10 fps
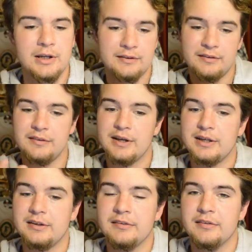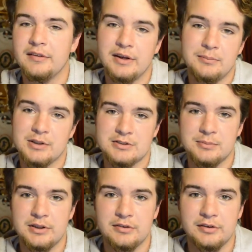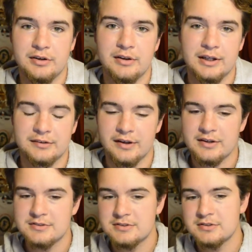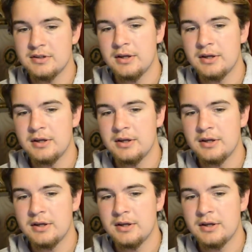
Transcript: than they must have been doing in their tests,